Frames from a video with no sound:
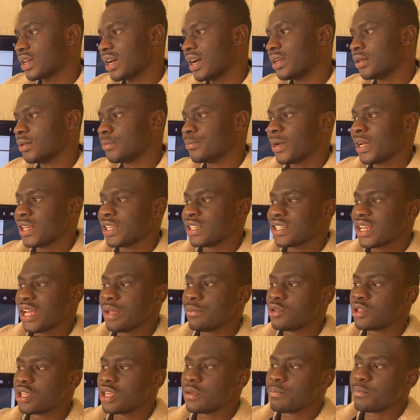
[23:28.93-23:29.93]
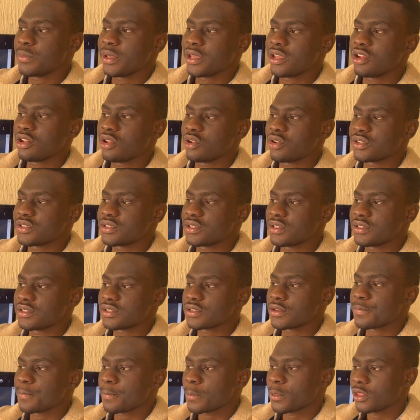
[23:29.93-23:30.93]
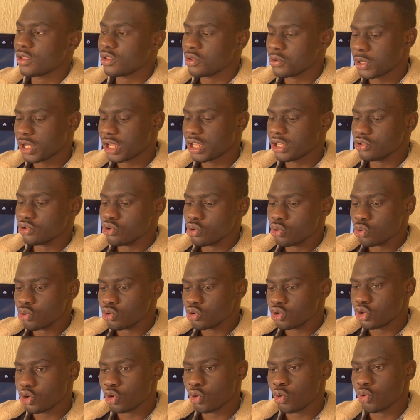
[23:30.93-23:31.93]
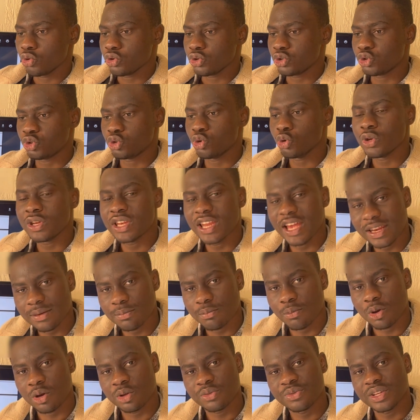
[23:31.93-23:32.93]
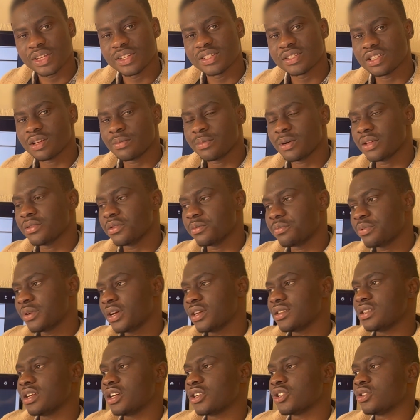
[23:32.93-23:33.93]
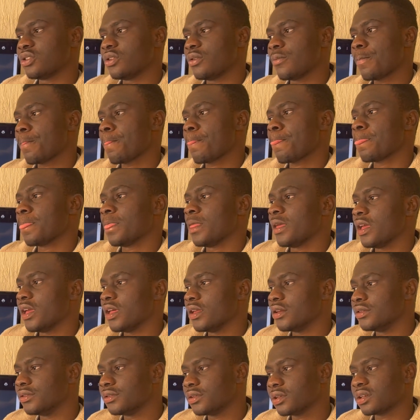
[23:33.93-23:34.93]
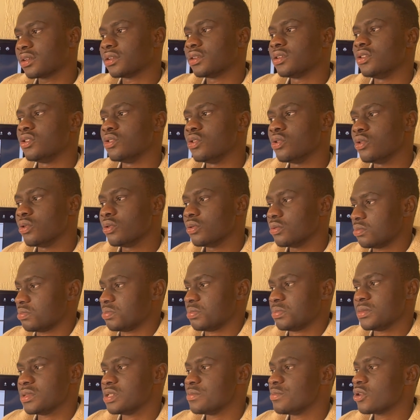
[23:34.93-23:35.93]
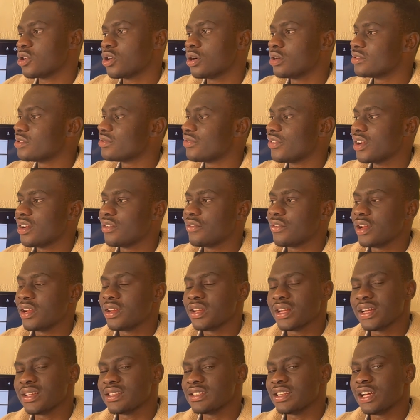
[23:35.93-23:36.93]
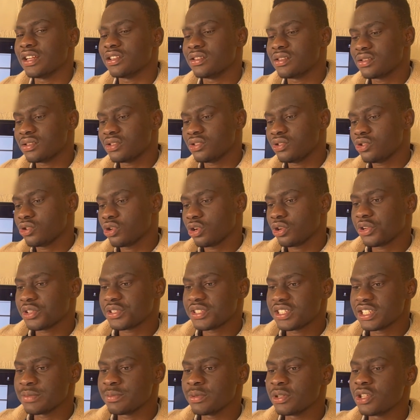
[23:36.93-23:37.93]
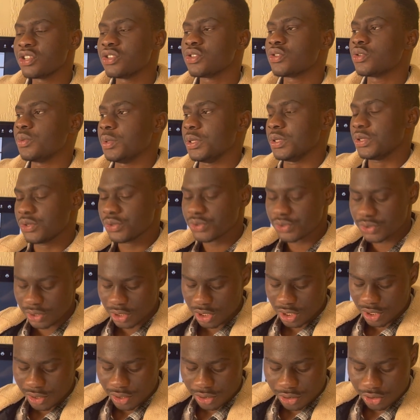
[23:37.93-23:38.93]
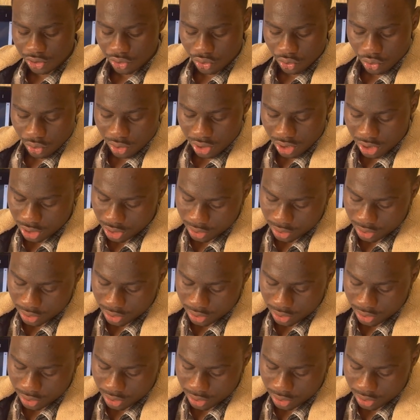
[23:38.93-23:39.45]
And by the time you keep making losses, you learn more things about the price action, and you know, it becomes very, very nice that your losses begin to reduce, you know,